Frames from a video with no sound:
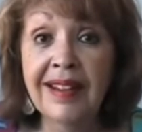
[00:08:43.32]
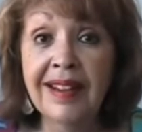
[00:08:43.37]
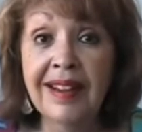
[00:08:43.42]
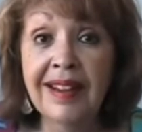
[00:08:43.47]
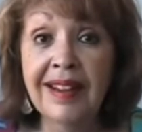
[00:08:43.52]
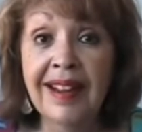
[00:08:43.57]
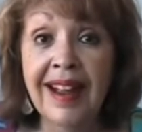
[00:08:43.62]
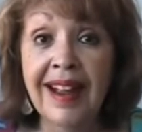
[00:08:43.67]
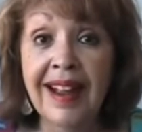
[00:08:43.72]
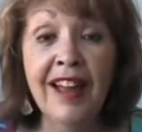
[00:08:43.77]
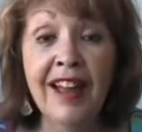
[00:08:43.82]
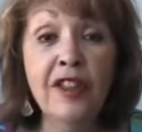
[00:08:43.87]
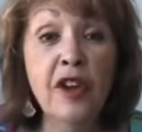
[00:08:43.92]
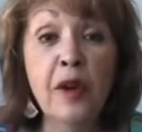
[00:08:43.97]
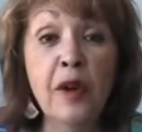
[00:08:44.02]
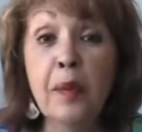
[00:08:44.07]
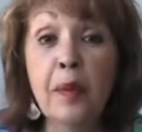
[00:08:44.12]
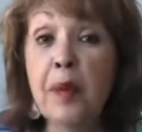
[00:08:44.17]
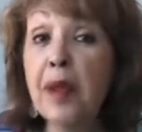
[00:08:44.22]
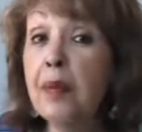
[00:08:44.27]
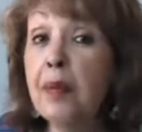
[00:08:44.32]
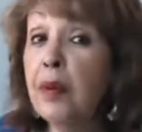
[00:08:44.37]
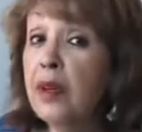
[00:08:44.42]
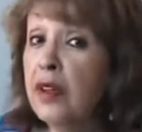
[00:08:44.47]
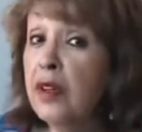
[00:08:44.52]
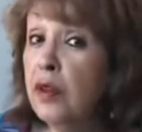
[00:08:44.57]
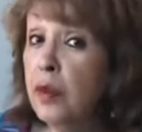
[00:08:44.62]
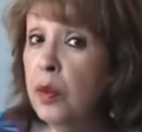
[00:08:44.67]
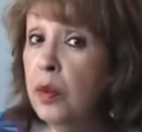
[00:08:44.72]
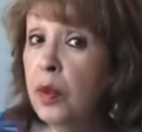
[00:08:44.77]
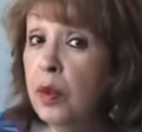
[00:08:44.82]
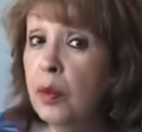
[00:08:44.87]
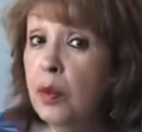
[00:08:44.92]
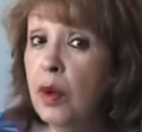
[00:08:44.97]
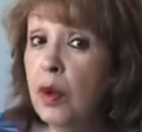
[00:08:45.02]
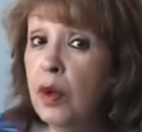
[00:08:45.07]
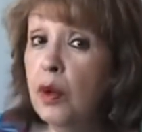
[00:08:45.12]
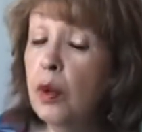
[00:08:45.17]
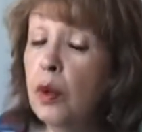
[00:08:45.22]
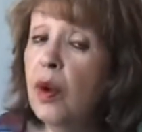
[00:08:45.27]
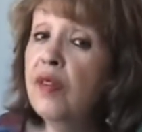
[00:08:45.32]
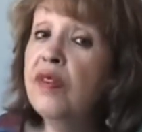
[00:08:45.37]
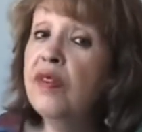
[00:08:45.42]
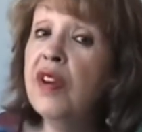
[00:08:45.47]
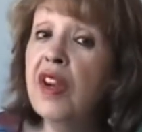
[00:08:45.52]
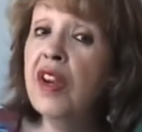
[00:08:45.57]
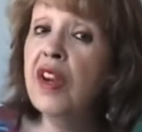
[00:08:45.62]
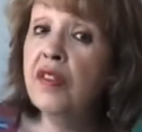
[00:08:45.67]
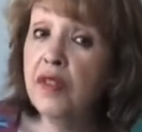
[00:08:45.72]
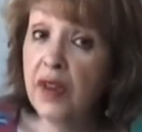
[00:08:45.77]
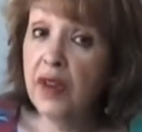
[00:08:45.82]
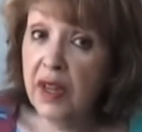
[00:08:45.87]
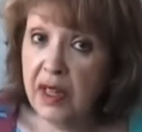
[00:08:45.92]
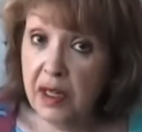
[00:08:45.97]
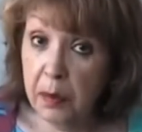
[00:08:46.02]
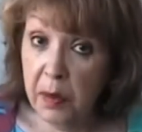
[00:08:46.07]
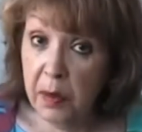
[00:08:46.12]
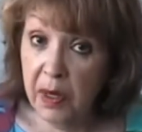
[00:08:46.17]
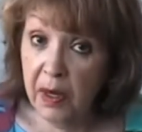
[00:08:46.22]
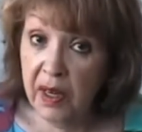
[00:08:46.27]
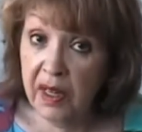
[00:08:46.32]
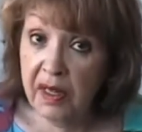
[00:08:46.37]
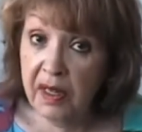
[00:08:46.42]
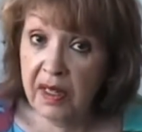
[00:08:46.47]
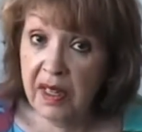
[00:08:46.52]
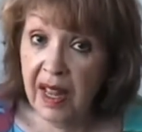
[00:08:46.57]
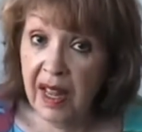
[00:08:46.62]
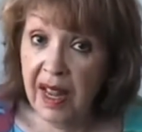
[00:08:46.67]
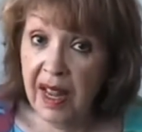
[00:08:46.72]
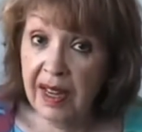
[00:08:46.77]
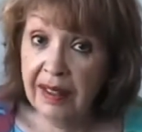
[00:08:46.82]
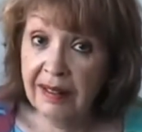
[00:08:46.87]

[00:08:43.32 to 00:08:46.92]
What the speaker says: And there are people in the room who have never experienced that.